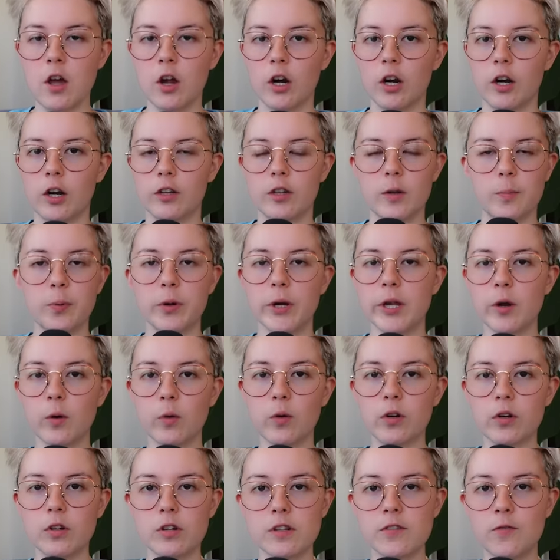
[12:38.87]
The
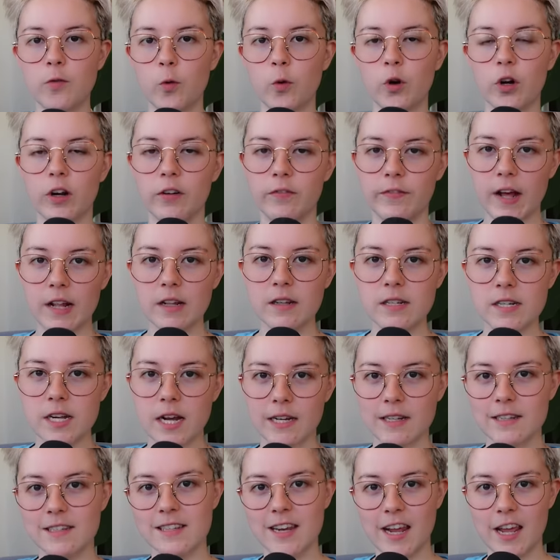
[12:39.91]
pre-orders for her
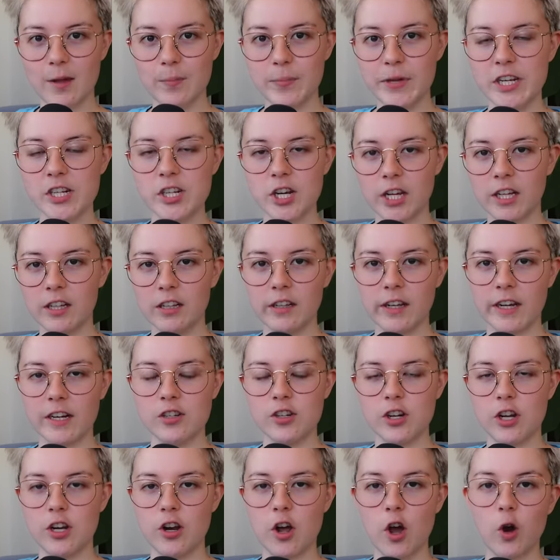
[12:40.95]
Valentine's Day PJ
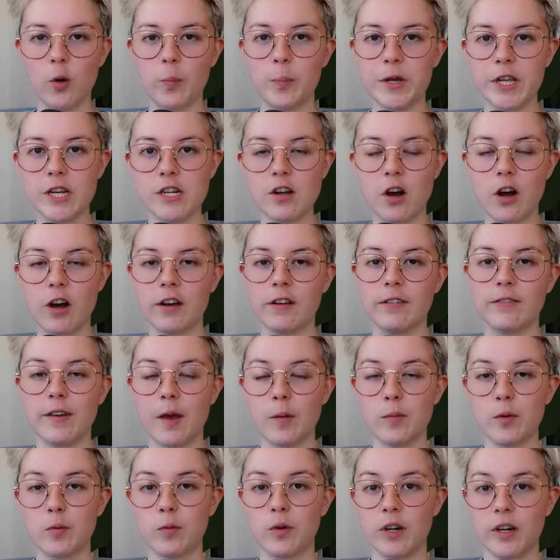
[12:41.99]
collection opened on
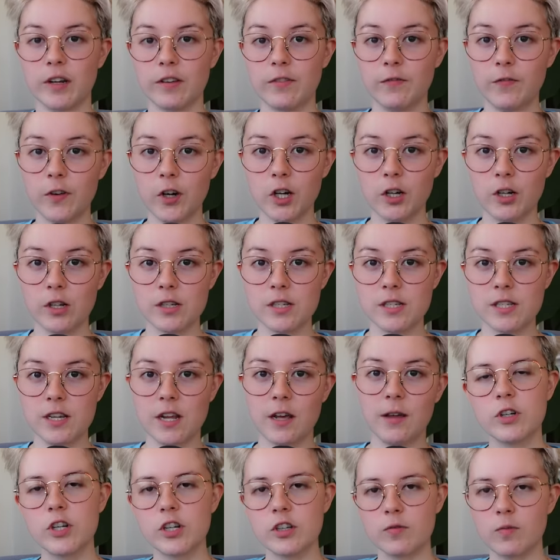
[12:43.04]
February 1st,
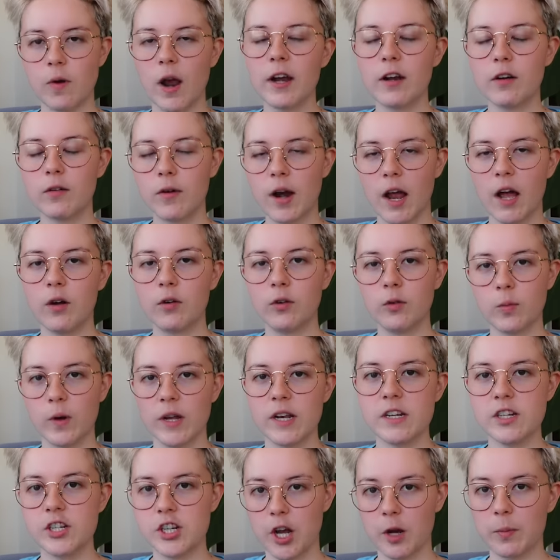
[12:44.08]
which is right around
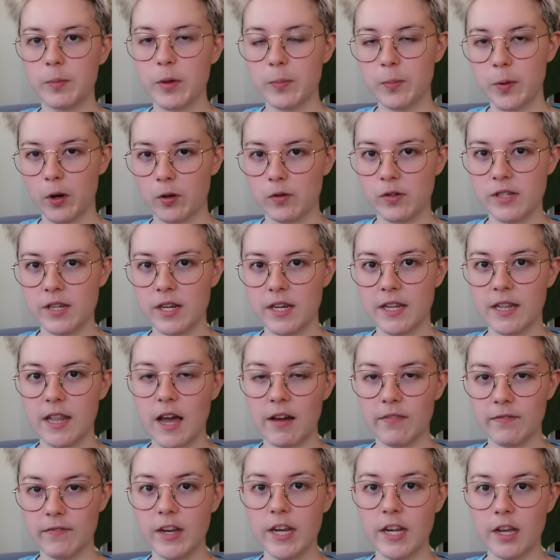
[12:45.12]
when Shelby posted
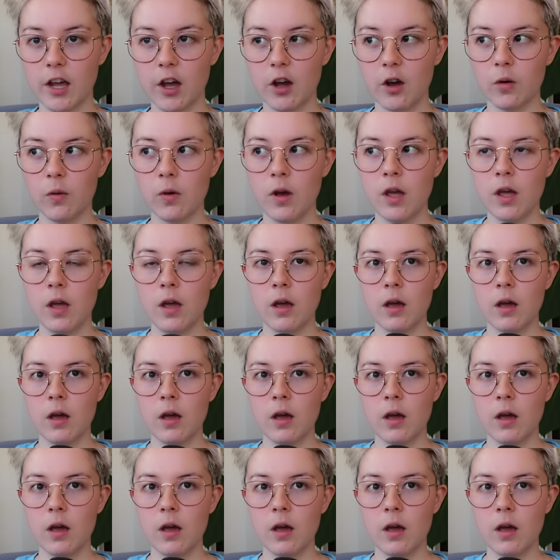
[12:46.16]
that video,